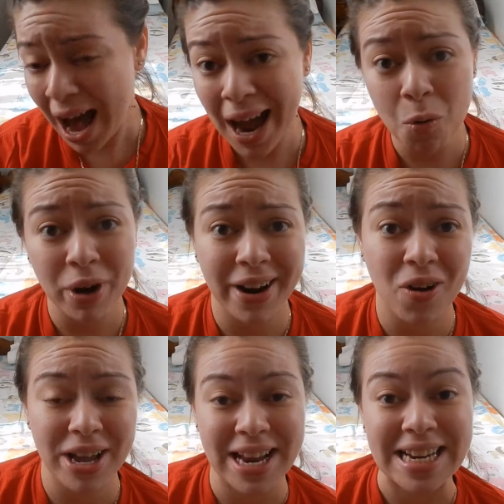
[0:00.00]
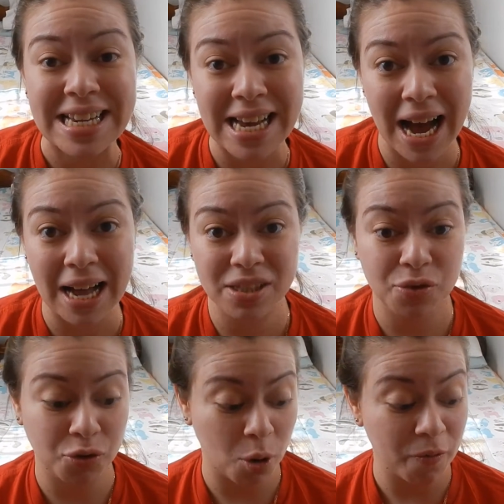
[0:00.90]
I went out and got
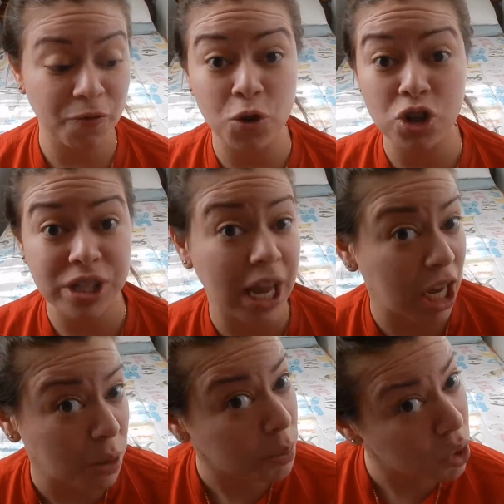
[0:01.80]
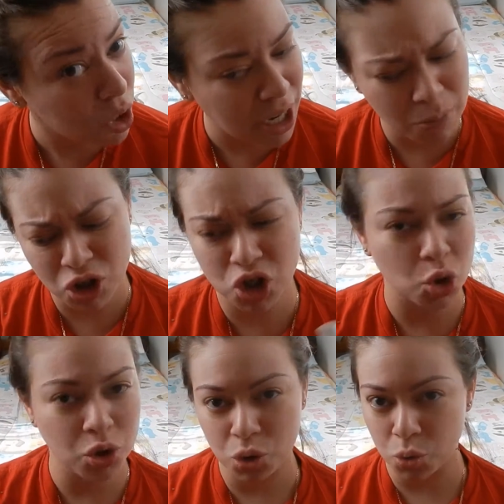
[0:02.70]
from First Aid Beauty, I'm just
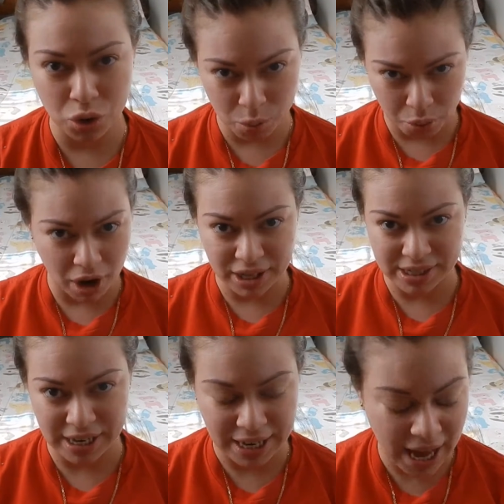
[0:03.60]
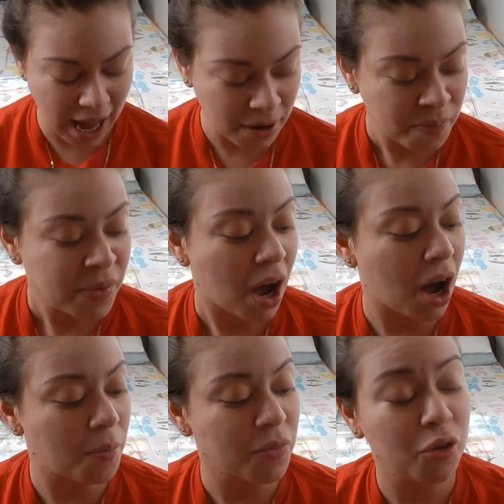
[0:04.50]
showing you the products that I got,
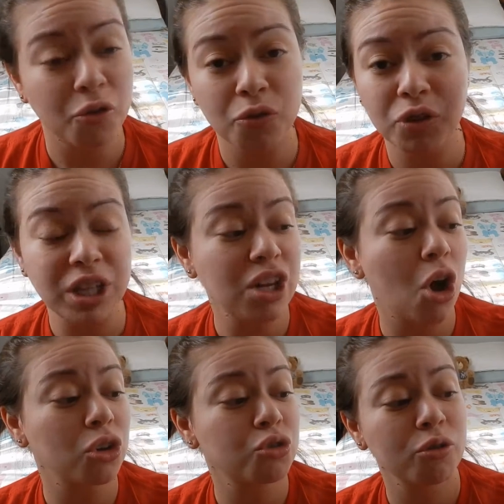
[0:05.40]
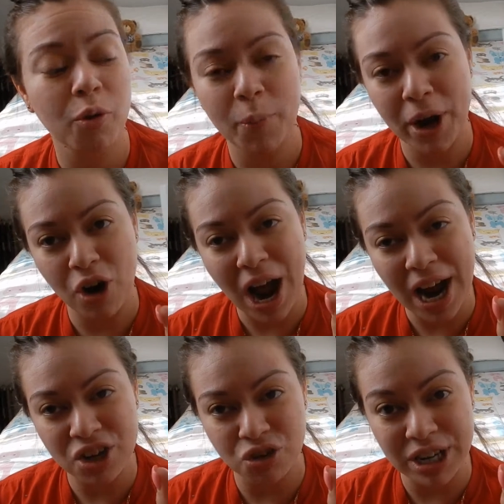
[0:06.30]
the Ultra Repair
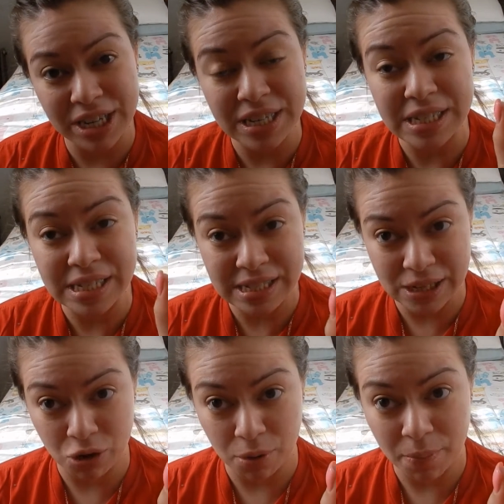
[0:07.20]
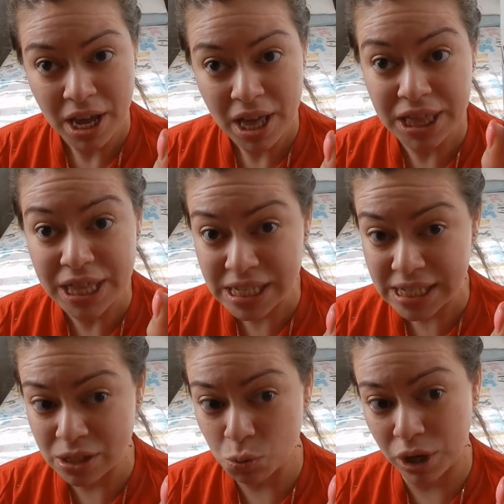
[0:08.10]
Hydrating Serum.
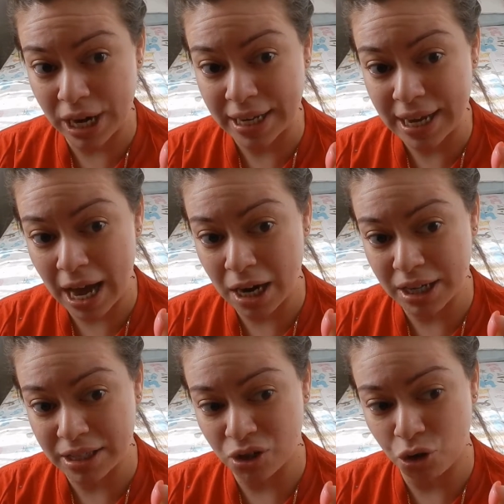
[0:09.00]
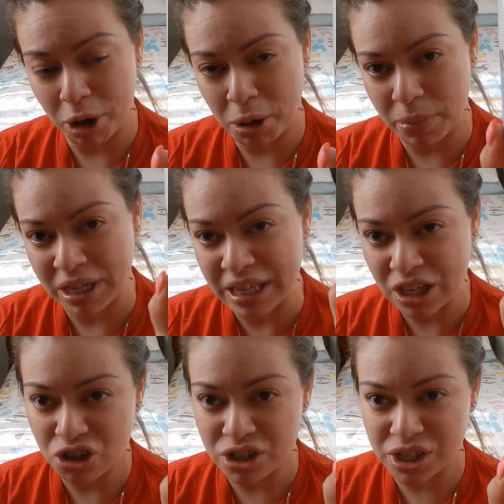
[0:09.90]
This is what I got. It's a great
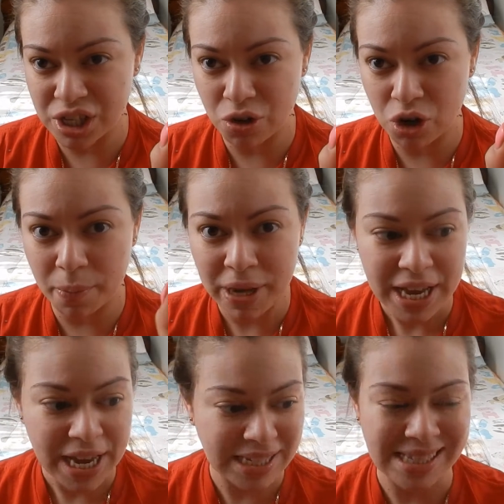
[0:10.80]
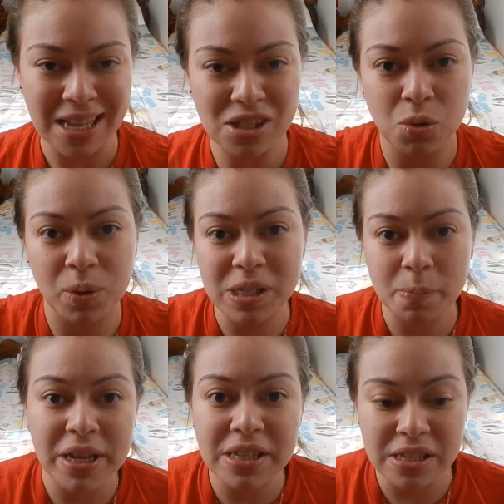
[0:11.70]
beginner serum. It's not so
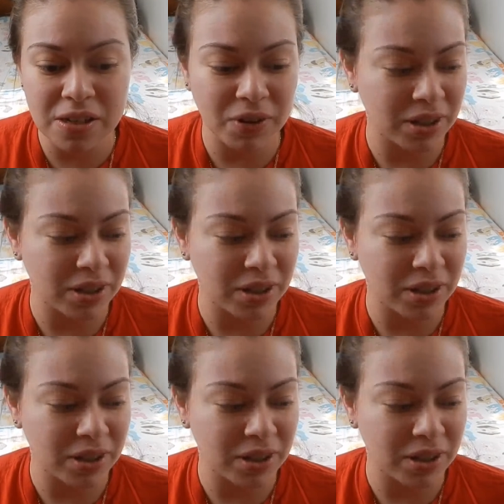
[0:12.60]
expensive.